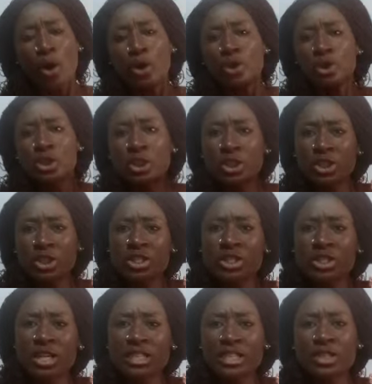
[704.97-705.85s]
it's
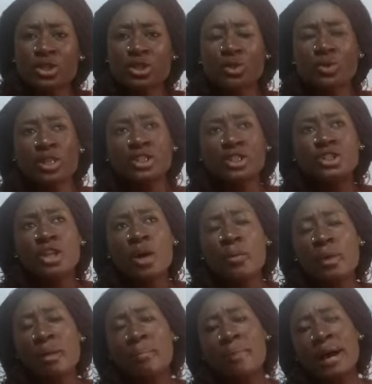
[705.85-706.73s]
not a situation
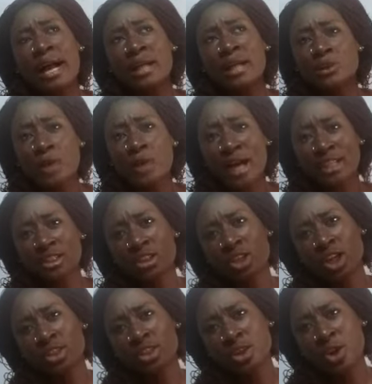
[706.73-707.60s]
whereby you are
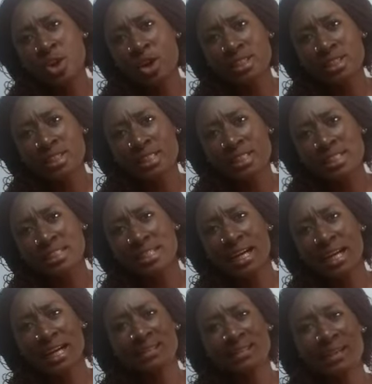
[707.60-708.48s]
done cutting
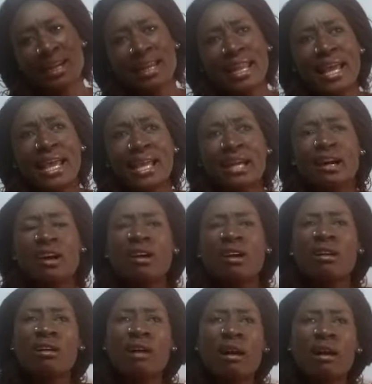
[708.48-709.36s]
and you are like,
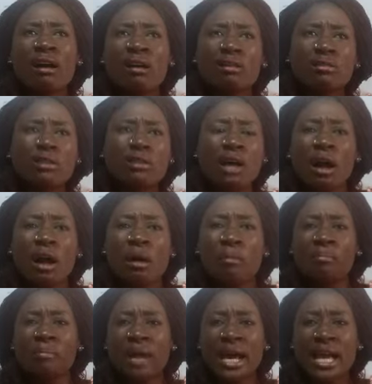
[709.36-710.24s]
oh,
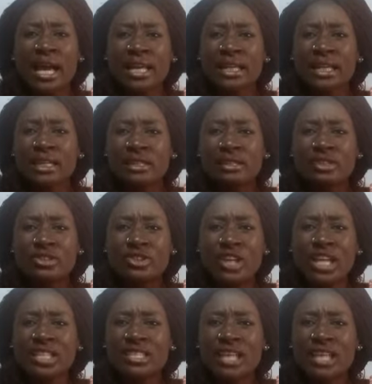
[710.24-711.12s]
my
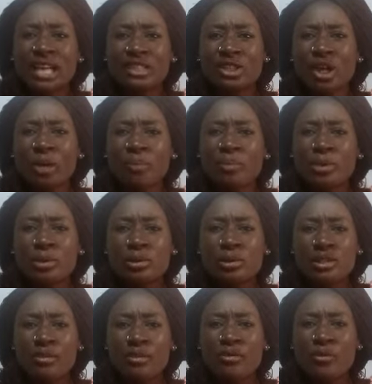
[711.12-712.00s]
dress are not
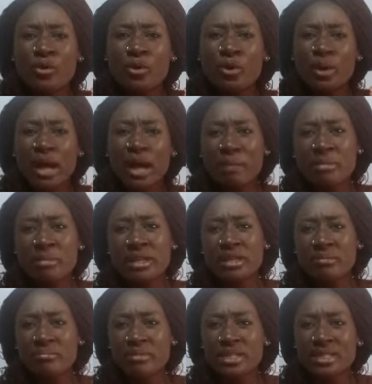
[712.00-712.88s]
beautiful, I made
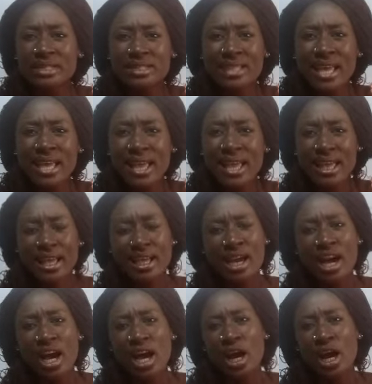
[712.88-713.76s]
a mistake,
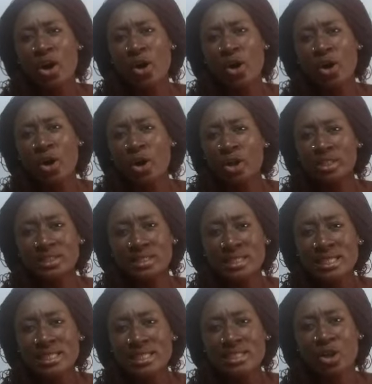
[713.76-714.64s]
or
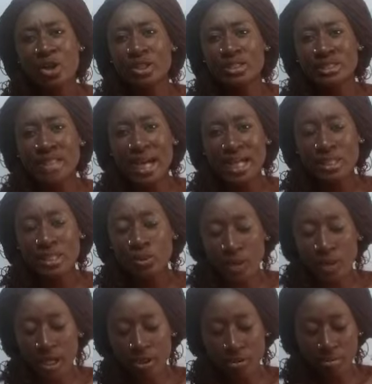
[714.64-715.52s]
this or that.
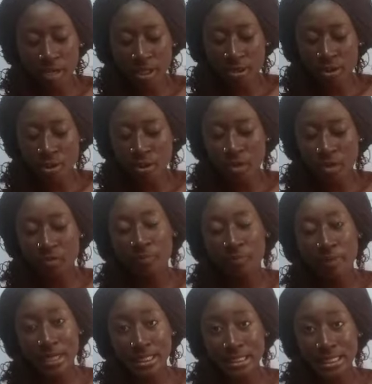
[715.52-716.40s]
When you make use of
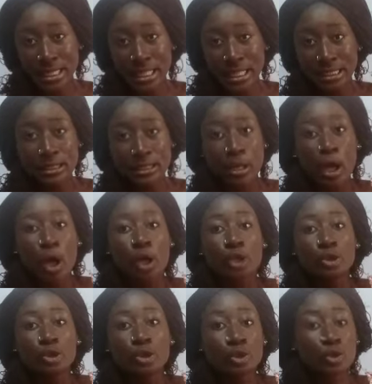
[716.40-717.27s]
pattern,
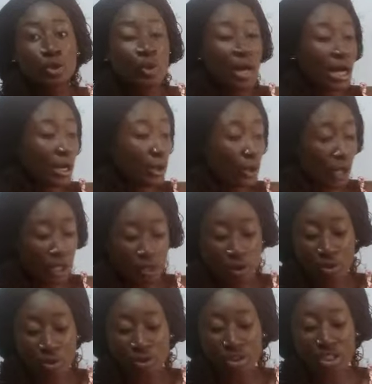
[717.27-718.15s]
you are going
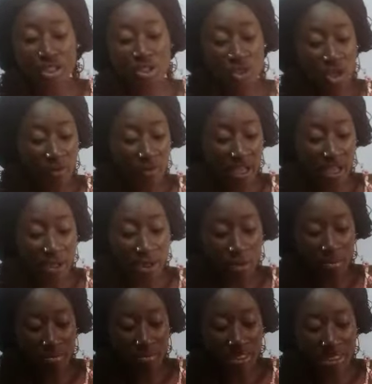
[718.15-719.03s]
to discover
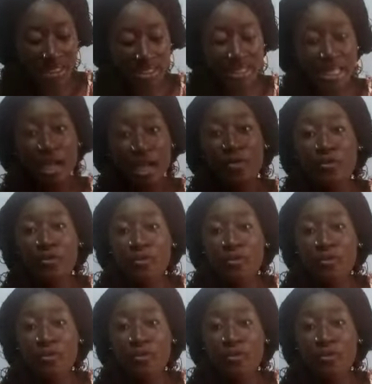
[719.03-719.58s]
your mistake